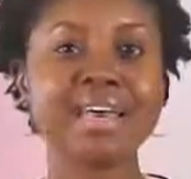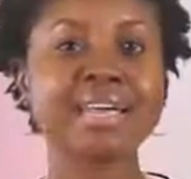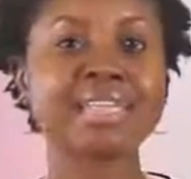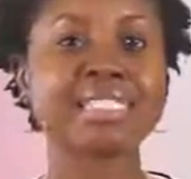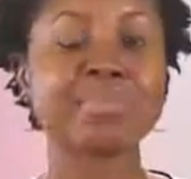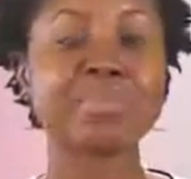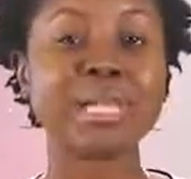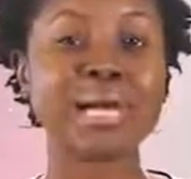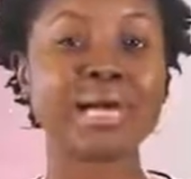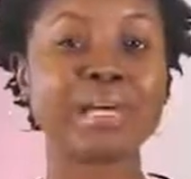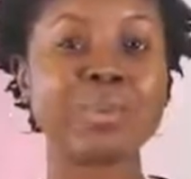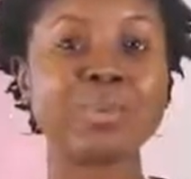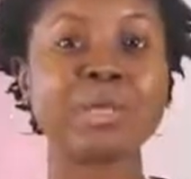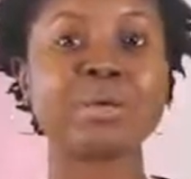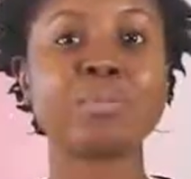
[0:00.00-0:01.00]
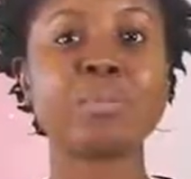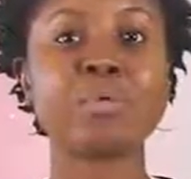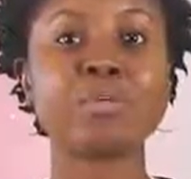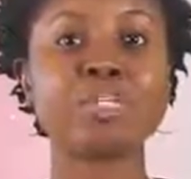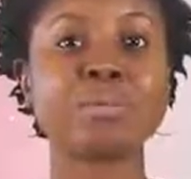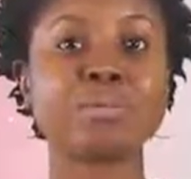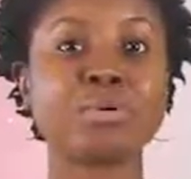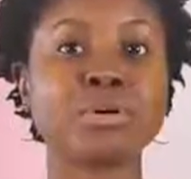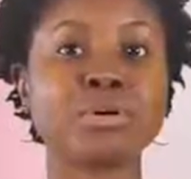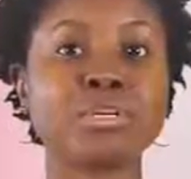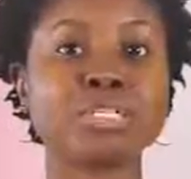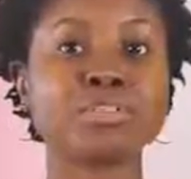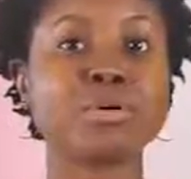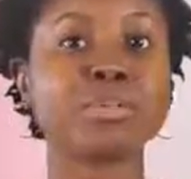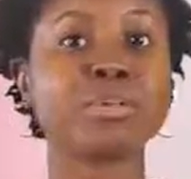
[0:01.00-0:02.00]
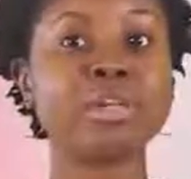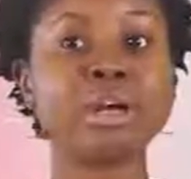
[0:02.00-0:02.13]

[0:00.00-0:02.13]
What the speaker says: is applied when importing products from